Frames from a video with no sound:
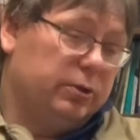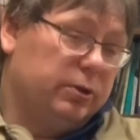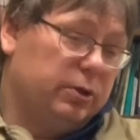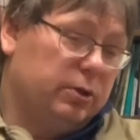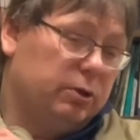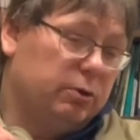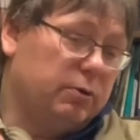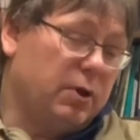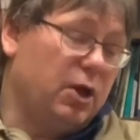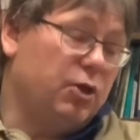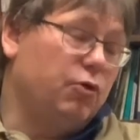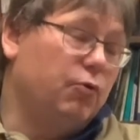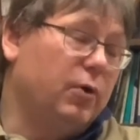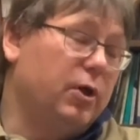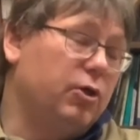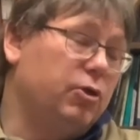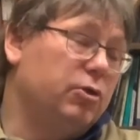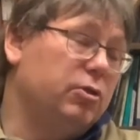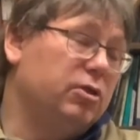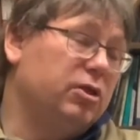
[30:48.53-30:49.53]

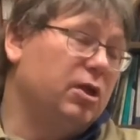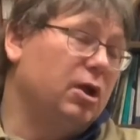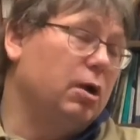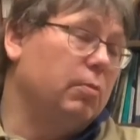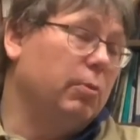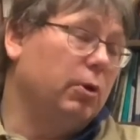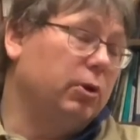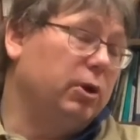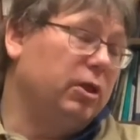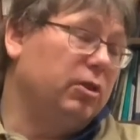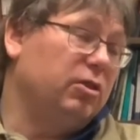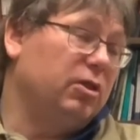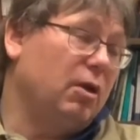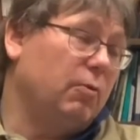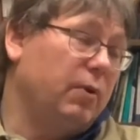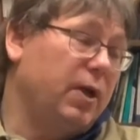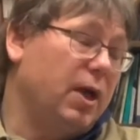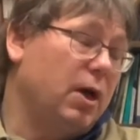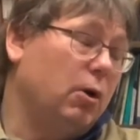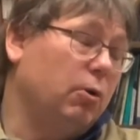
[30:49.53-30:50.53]
graduation ceremonies that
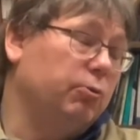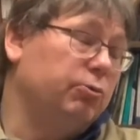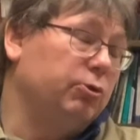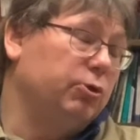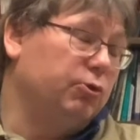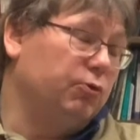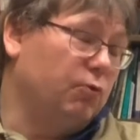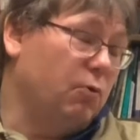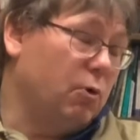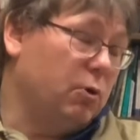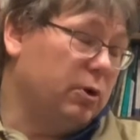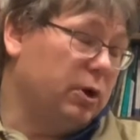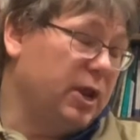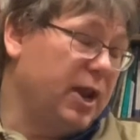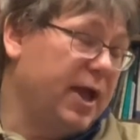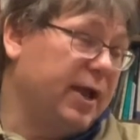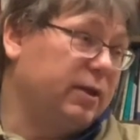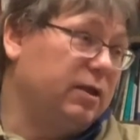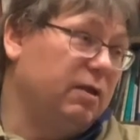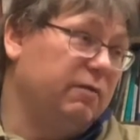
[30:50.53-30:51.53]
we held in the Work and
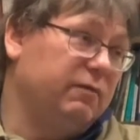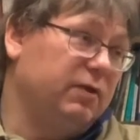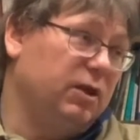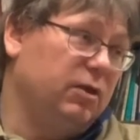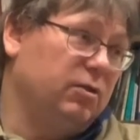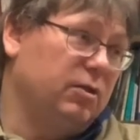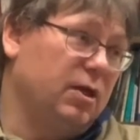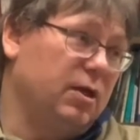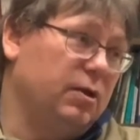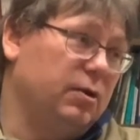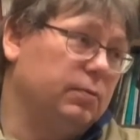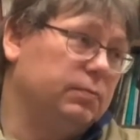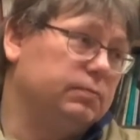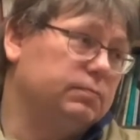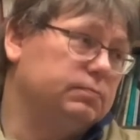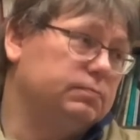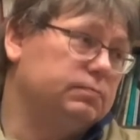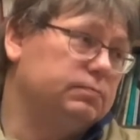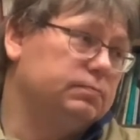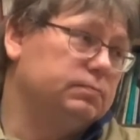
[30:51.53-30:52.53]
Activity Center,
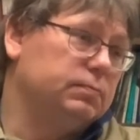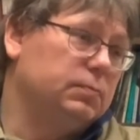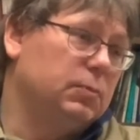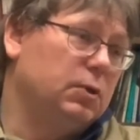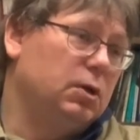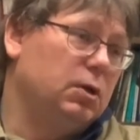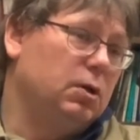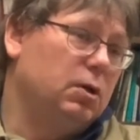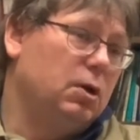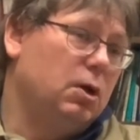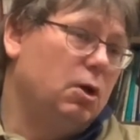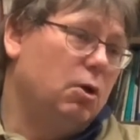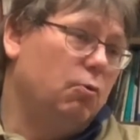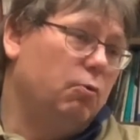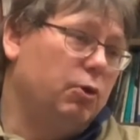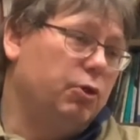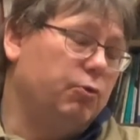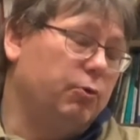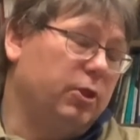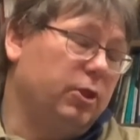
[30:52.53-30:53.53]

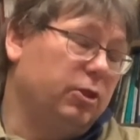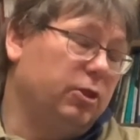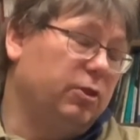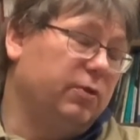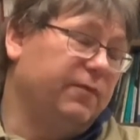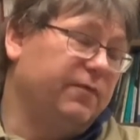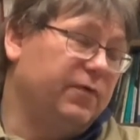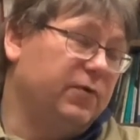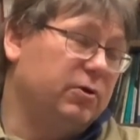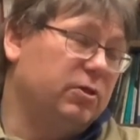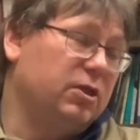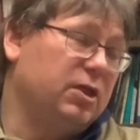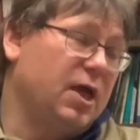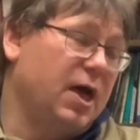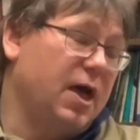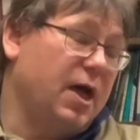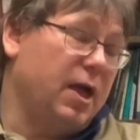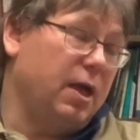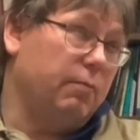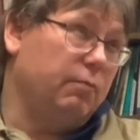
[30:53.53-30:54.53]
which was the first
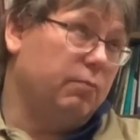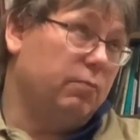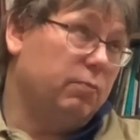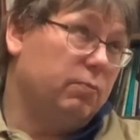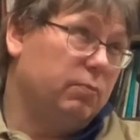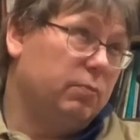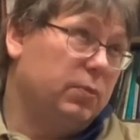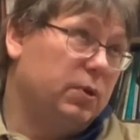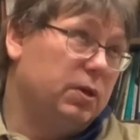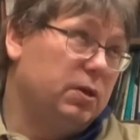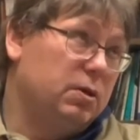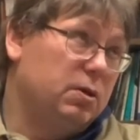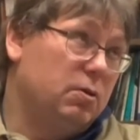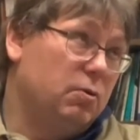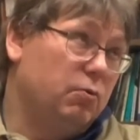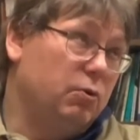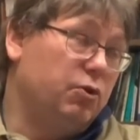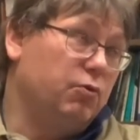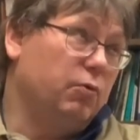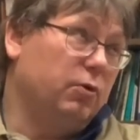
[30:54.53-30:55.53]
time
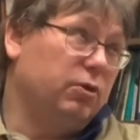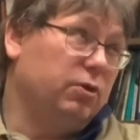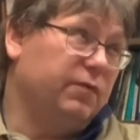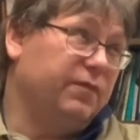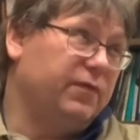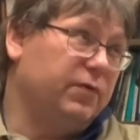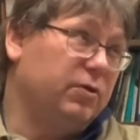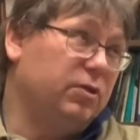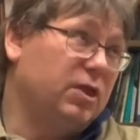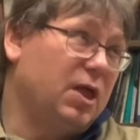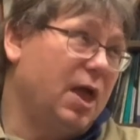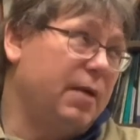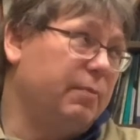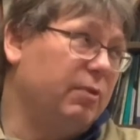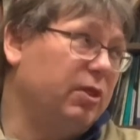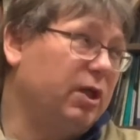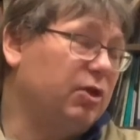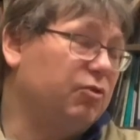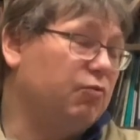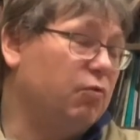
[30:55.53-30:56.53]
in
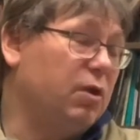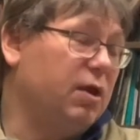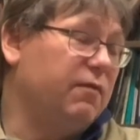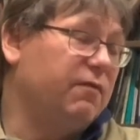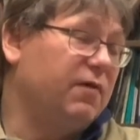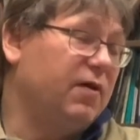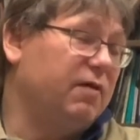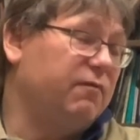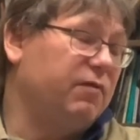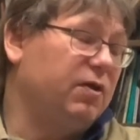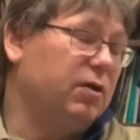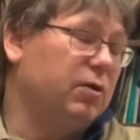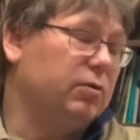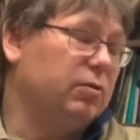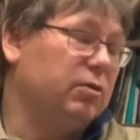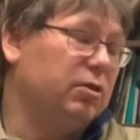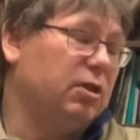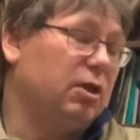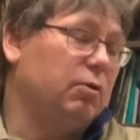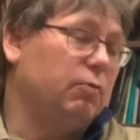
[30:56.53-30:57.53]
like 25
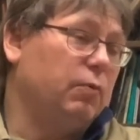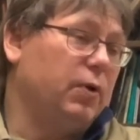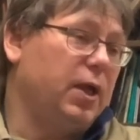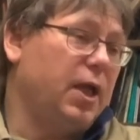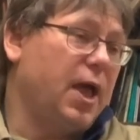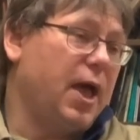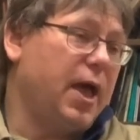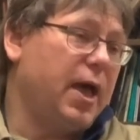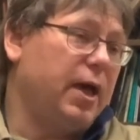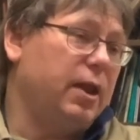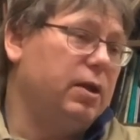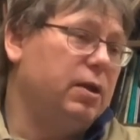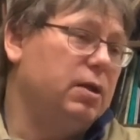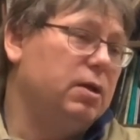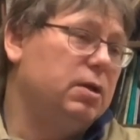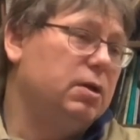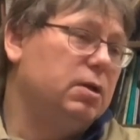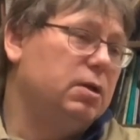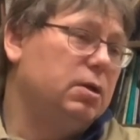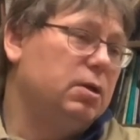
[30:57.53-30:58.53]
years that we had
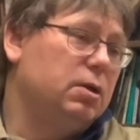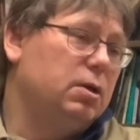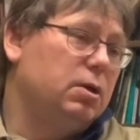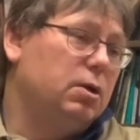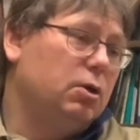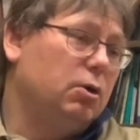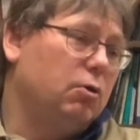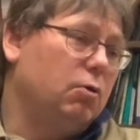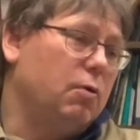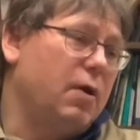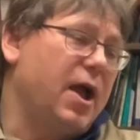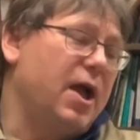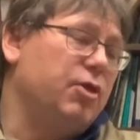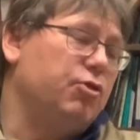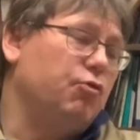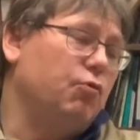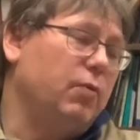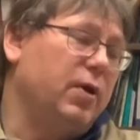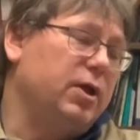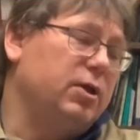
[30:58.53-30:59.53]

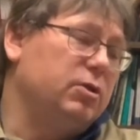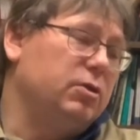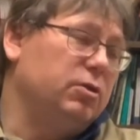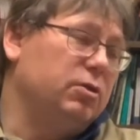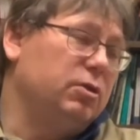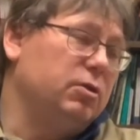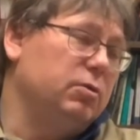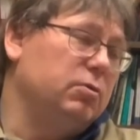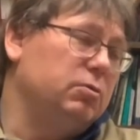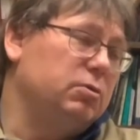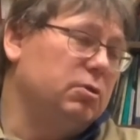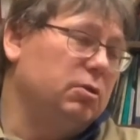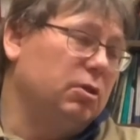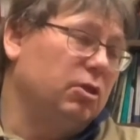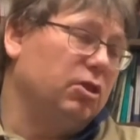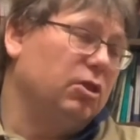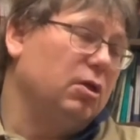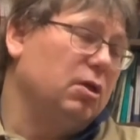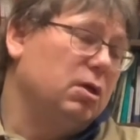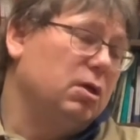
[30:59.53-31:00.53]
graduate students